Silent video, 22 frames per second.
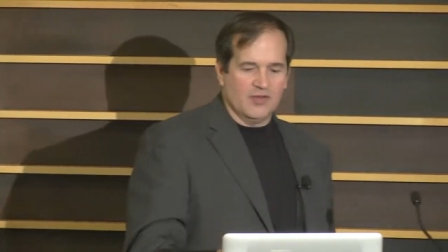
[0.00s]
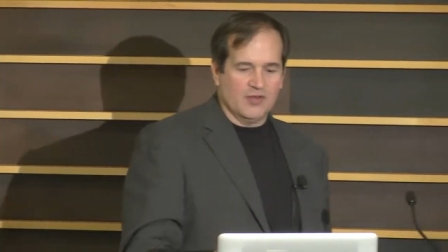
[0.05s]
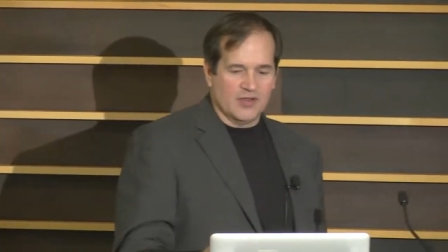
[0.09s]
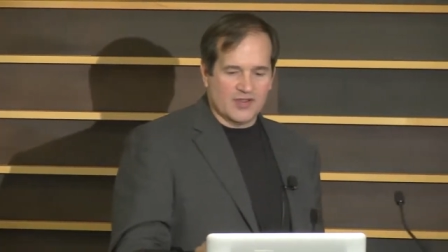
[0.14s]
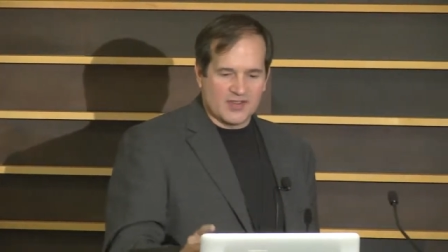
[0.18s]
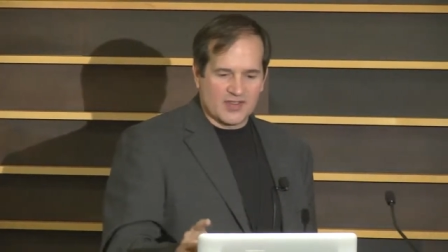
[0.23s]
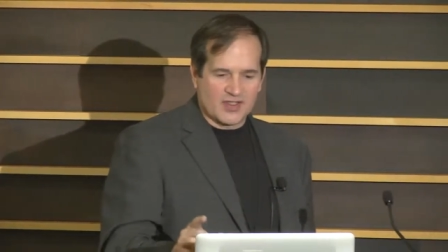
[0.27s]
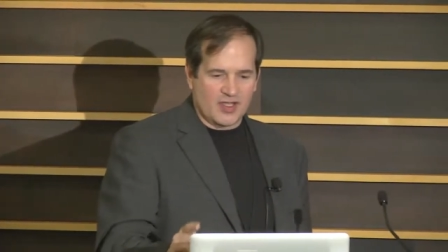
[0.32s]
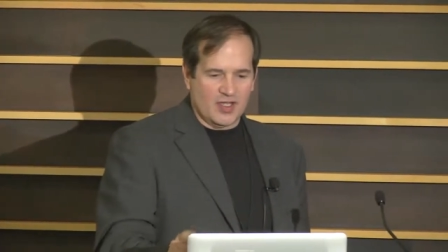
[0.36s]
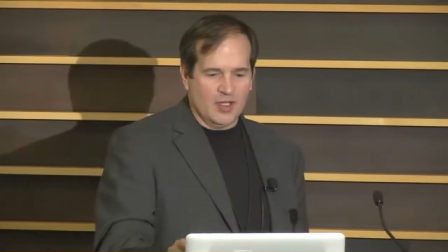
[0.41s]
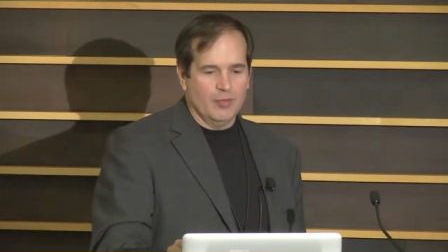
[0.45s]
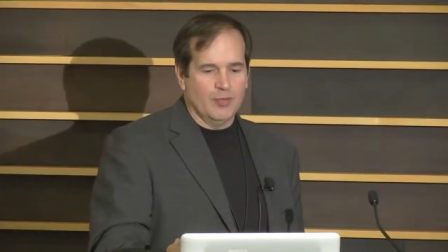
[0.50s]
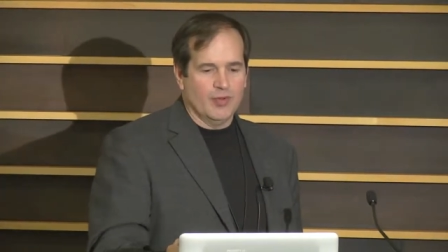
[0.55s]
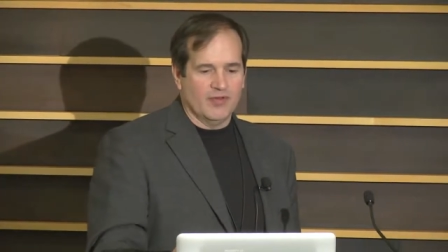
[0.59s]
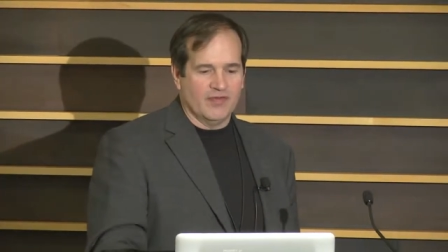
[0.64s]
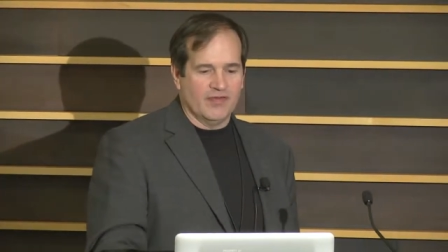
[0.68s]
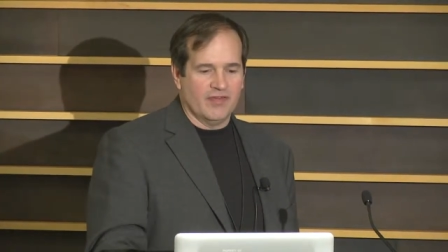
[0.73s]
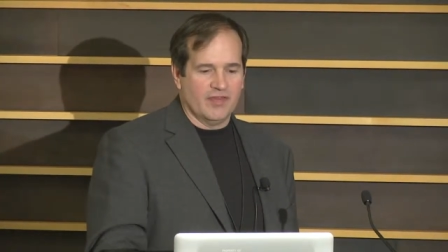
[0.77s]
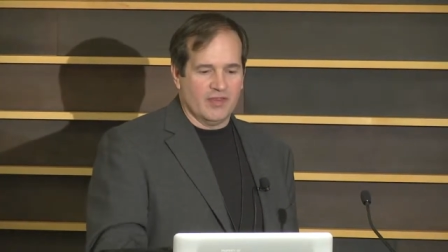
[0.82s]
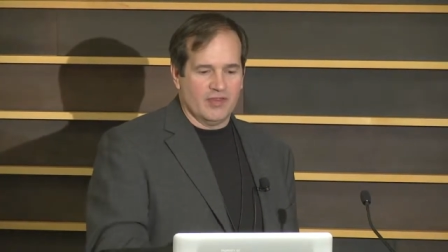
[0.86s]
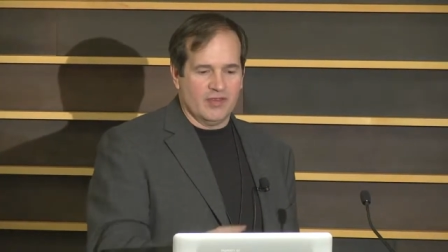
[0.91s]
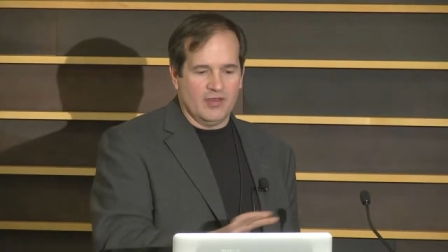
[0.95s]
you a skim
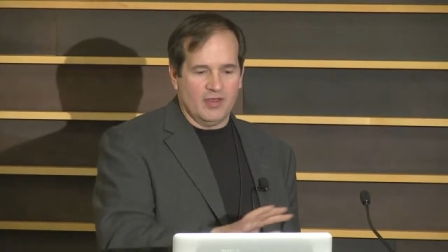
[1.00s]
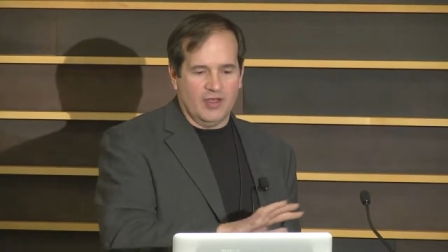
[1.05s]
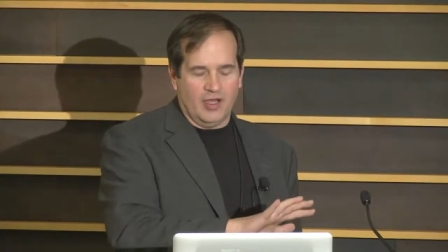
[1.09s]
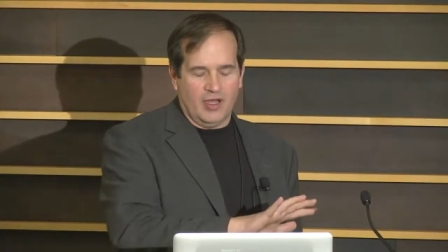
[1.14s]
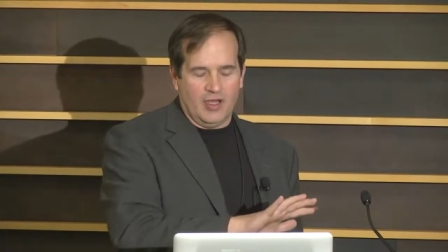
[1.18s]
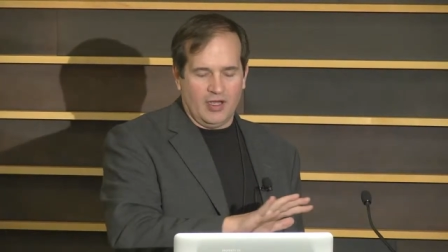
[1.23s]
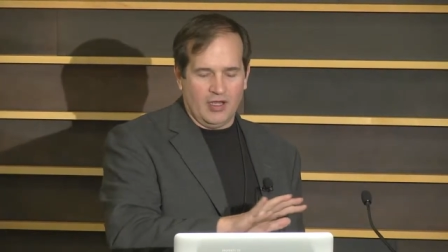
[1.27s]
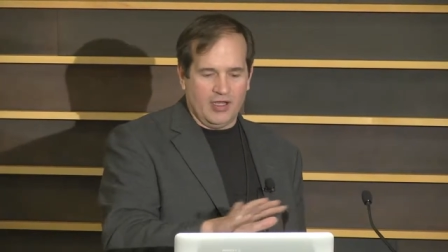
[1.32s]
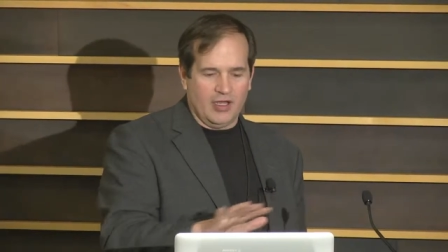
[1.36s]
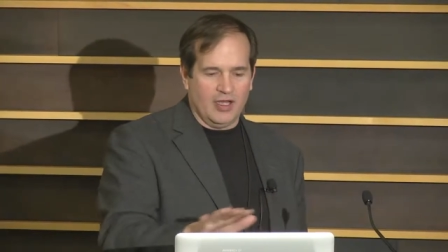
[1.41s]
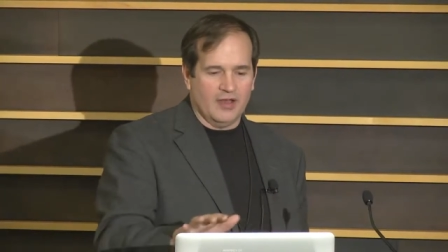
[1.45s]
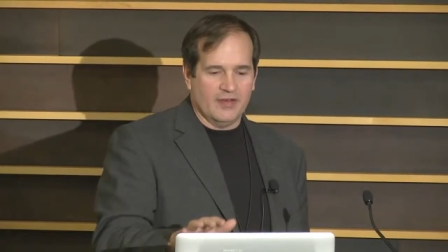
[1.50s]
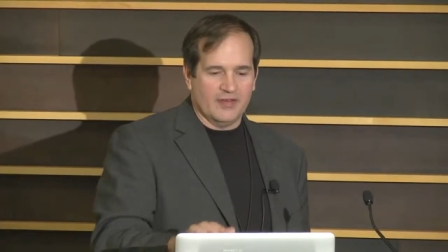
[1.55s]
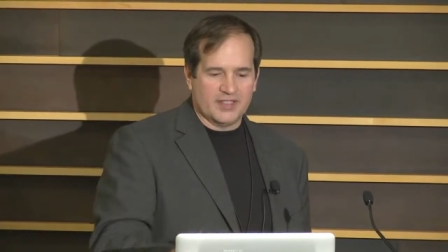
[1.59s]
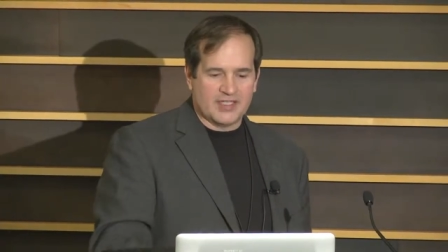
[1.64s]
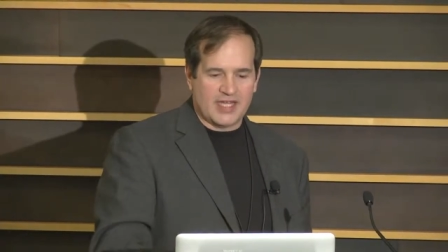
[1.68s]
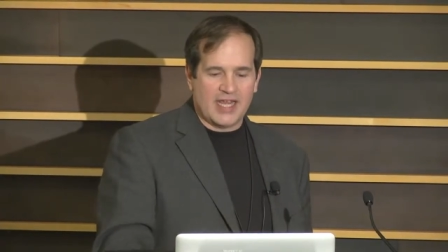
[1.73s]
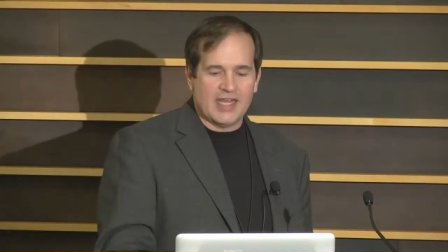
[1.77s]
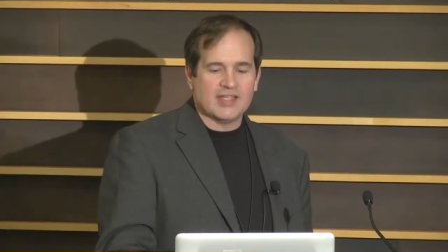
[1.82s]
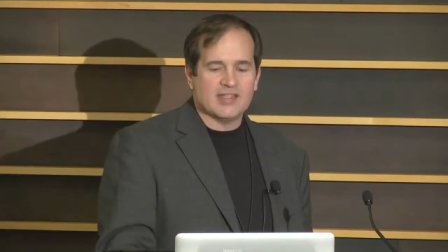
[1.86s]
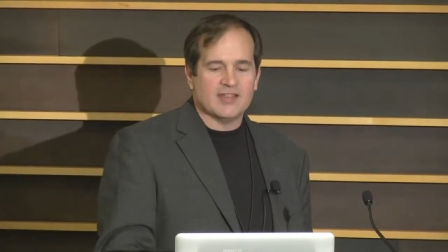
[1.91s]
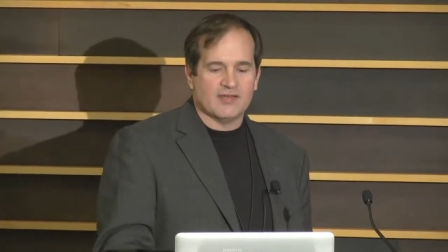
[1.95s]
of a
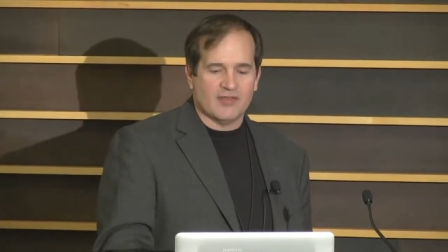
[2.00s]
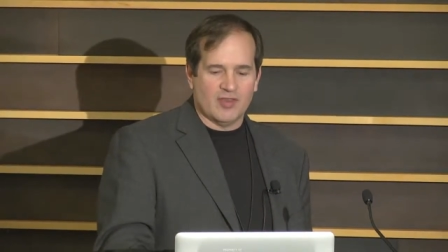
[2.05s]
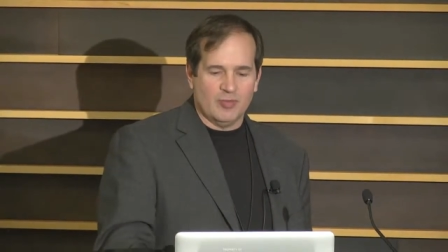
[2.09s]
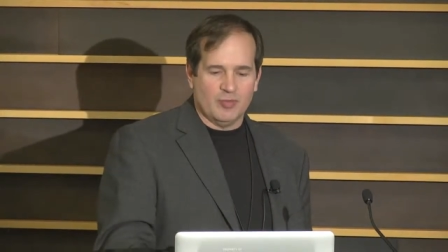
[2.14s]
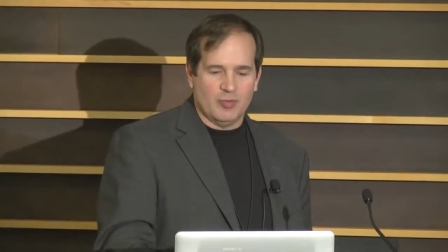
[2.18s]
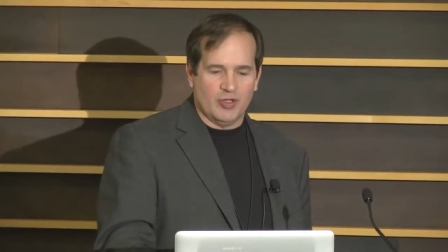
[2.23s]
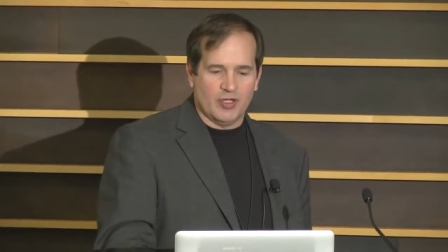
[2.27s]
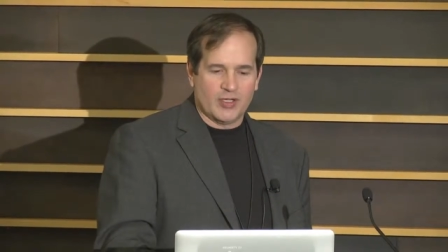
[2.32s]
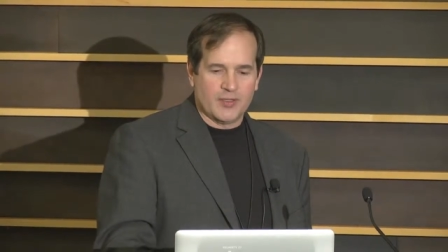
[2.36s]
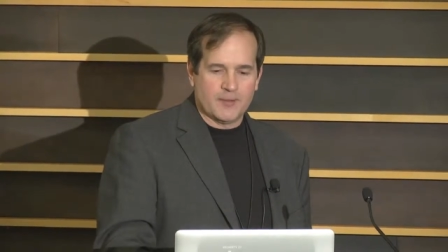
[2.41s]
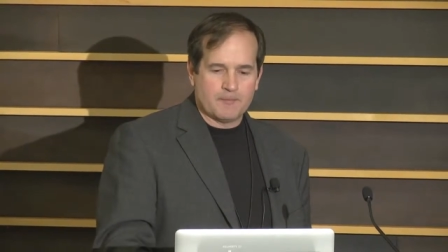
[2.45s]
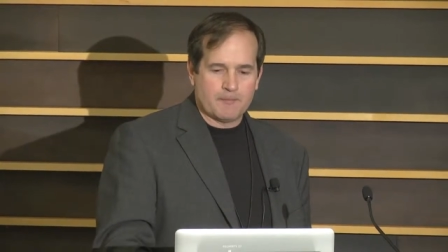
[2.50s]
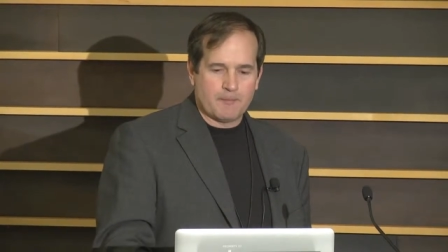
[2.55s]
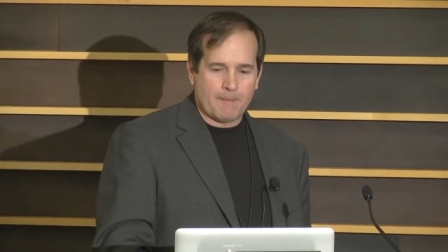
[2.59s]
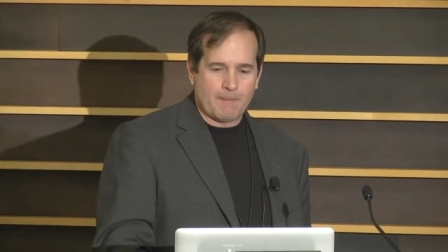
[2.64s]
taste of the book.